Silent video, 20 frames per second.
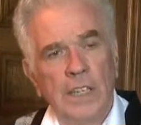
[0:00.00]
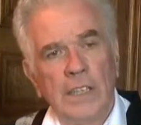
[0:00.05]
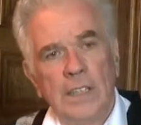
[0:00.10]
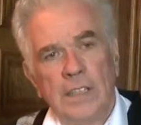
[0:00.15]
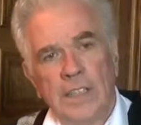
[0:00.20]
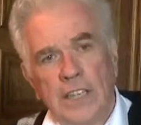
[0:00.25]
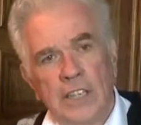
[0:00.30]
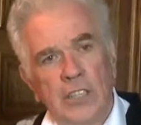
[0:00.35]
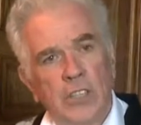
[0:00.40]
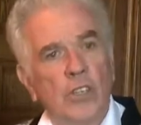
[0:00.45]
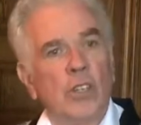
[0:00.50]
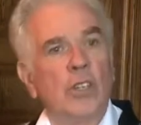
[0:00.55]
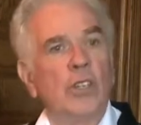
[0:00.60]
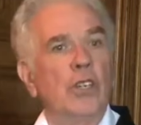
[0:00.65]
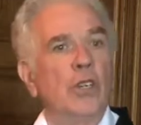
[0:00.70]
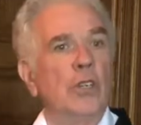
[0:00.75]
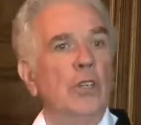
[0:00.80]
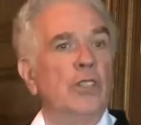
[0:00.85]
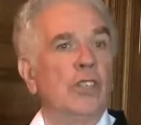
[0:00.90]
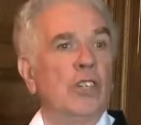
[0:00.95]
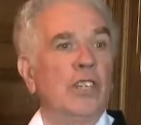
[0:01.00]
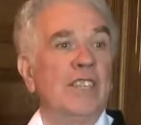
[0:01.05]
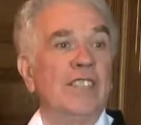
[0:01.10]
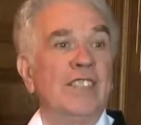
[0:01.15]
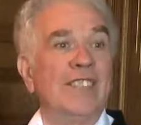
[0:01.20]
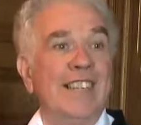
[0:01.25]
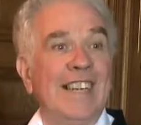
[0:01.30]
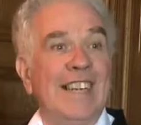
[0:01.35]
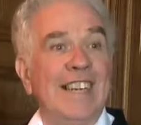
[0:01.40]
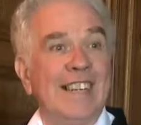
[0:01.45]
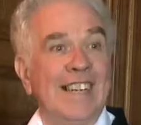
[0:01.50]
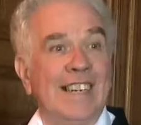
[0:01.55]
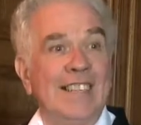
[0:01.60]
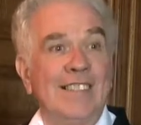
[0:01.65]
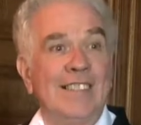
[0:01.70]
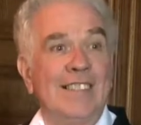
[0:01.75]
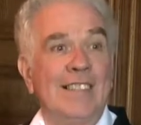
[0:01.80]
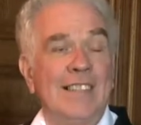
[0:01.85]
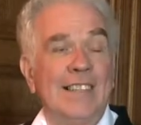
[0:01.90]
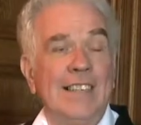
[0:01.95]
that. A drug user is seen
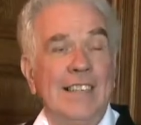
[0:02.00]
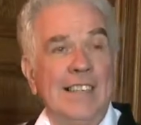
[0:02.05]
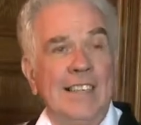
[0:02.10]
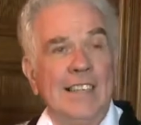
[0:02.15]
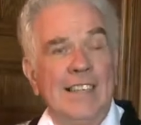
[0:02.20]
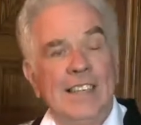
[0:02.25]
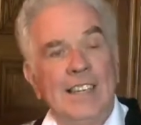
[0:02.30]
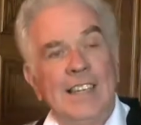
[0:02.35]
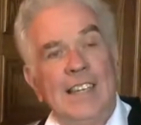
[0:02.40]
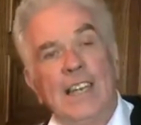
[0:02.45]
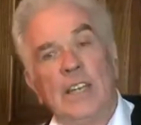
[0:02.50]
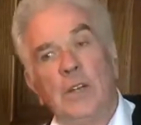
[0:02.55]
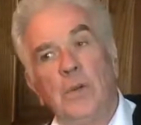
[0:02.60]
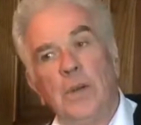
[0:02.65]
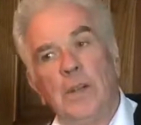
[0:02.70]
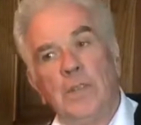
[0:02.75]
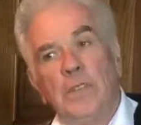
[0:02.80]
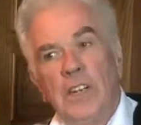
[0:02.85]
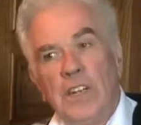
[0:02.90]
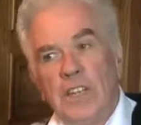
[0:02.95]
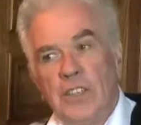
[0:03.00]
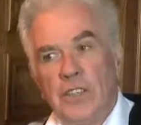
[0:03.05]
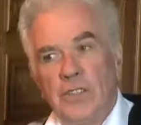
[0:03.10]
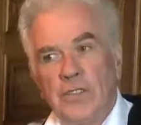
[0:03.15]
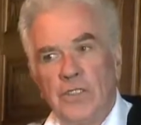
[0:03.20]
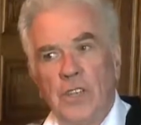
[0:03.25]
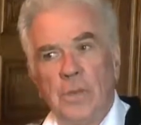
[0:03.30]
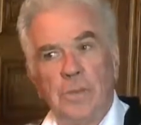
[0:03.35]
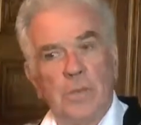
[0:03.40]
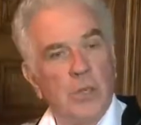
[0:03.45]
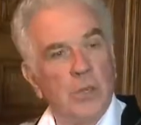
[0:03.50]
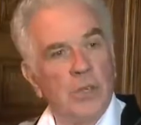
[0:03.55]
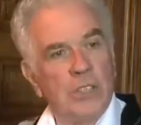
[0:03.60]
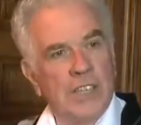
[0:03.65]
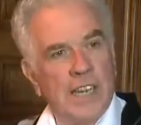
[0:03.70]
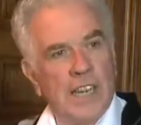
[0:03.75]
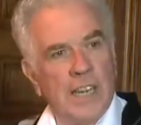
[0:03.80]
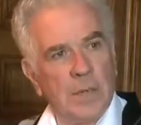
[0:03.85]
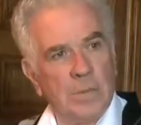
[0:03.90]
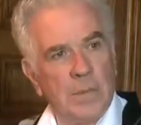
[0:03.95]
as equivalent of somebody who has
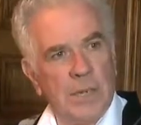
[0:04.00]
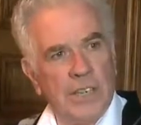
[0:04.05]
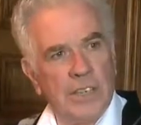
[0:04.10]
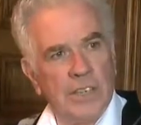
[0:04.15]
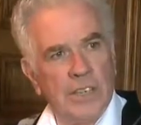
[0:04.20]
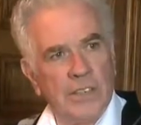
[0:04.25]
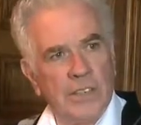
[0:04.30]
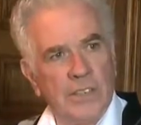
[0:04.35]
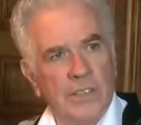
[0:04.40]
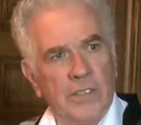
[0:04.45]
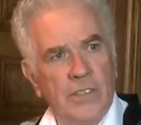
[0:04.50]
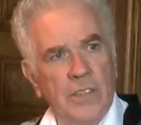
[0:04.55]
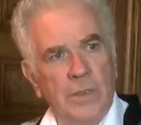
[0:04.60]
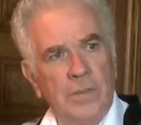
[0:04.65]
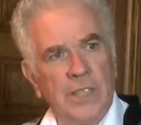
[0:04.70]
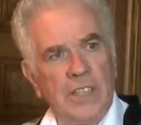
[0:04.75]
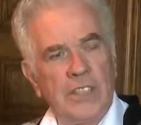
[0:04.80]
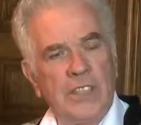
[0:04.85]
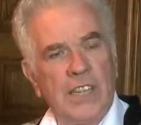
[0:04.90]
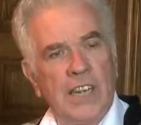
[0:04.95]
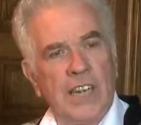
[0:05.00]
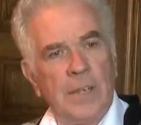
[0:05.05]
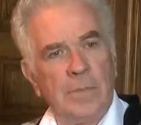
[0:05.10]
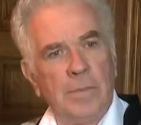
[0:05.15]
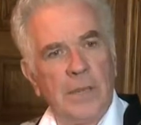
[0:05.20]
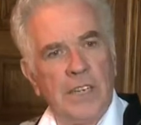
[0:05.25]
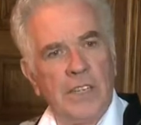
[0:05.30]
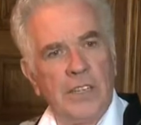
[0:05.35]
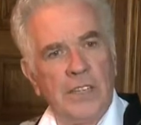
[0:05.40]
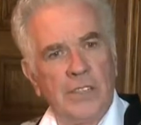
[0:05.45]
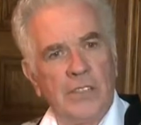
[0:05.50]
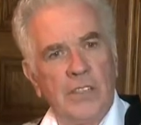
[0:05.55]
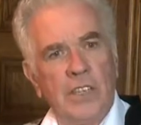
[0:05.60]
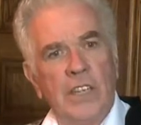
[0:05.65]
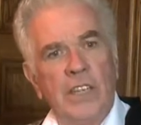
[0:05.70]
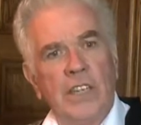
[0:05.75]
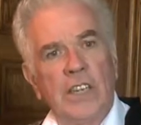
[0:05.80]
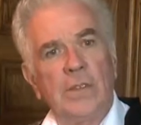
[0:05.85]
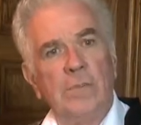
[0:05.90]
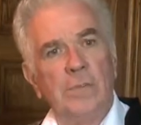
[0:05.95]
diabetes. Somebody who has diabetes,
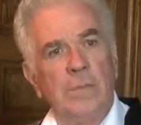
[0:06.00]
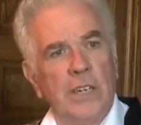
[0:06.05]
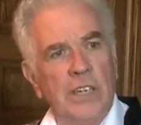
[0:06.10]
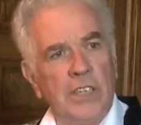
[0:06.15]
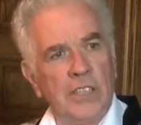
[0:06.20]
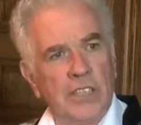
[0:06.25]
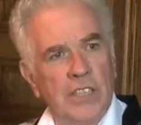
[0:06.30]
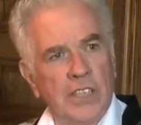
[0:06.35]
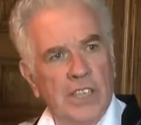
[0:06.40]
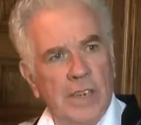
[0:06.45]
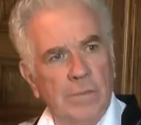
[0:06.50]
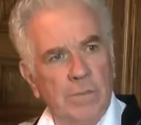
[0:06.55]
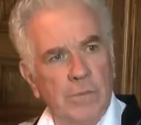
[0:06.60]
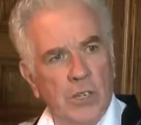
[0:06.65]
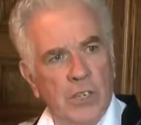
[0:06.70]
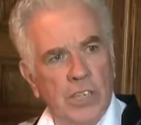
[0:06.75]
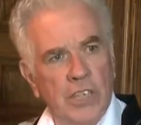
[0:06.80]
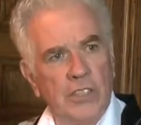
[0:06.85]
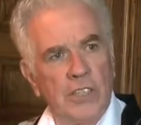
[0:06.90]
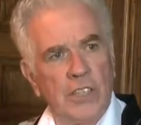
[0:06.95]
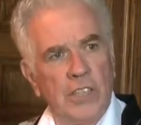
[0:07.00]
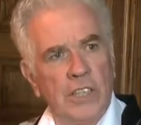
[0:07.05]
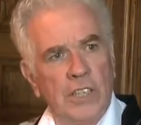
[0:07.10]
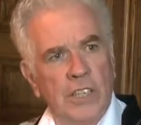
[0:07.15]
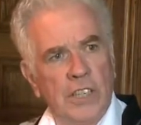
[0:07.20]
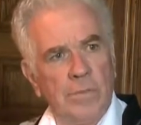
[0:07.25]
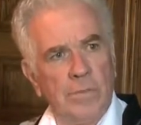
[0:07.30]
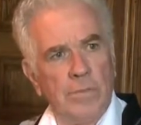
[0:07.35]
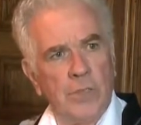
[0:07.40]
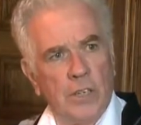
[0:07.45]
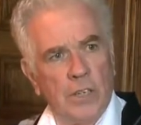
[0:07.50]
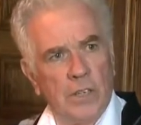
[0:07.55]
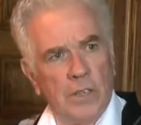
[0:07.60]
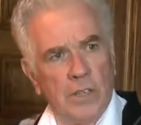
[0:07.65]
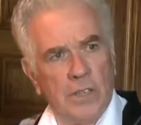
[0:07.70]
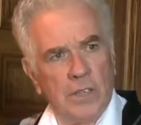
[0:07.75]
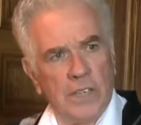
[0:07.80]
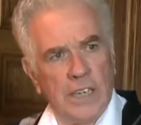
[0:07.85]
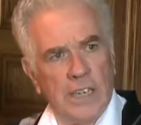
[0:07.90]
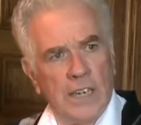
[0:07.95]
give them their insulin, give them their
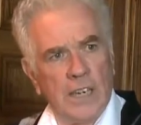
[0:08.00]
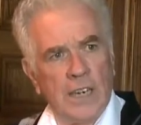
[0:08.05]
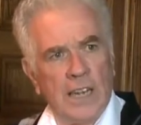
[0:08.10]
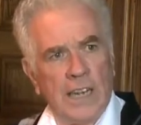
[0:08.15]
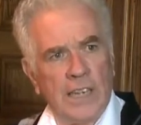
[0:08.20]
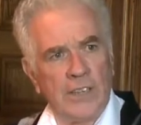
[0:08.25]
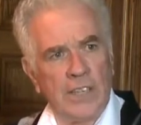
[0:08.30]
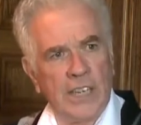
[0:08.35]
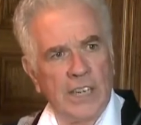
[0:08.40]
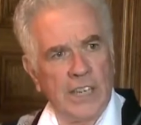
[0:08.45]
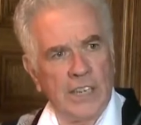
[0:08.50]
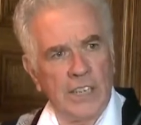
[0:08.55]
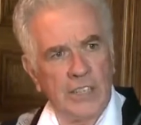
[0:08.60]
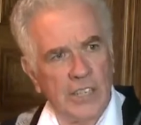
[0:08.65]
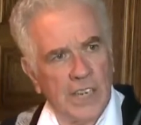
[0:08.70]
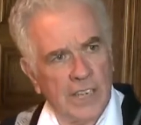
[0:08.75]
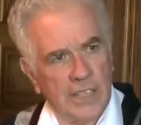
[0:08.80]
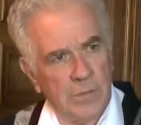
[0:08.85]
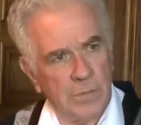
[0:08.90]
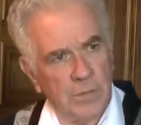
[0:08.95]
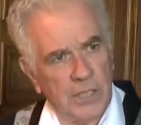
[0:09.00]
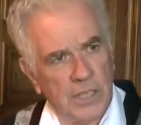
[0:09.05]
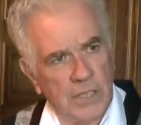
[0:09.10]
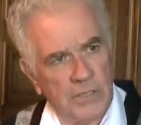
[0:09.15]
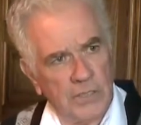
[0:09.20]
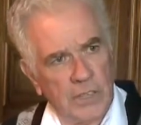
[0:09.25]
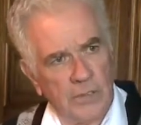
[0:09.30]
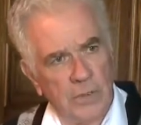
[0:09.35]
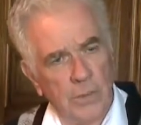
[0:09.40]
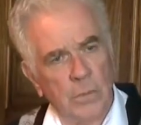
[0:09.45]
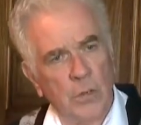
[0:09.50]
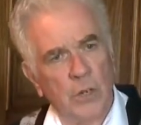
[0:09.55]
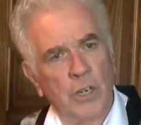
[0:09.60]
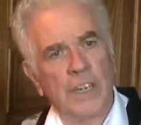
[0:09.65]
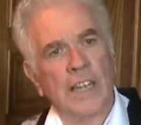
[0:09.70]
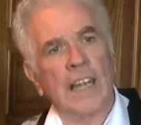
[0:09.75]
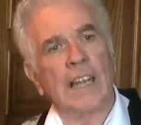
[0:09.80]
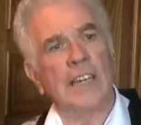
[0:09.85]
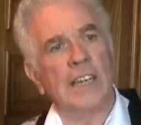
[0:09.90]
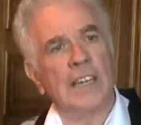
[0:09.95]
needle, and they can inject themselves every
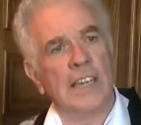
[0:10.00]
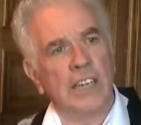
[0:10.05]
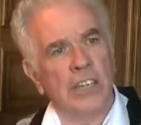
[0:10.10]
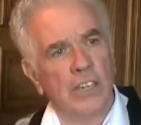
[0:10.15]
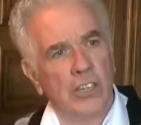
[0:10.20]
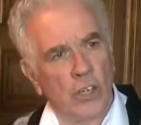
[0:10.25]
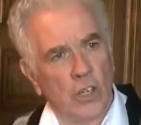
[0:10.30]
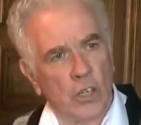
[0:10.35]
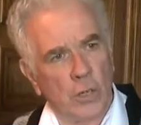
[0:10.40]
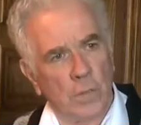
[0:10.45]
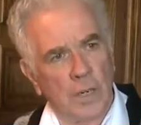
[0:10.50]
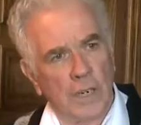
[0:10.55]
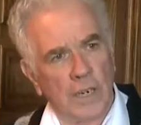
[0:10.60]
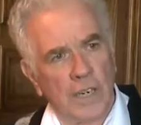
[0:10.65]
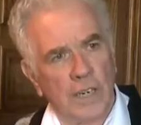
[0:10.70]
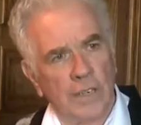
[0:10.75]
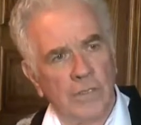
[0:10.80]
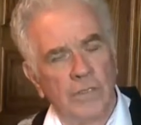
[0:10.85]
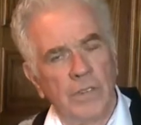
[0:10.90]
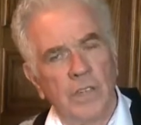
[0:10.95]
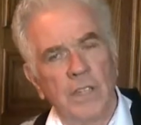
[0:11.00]
morning and lead a normal life.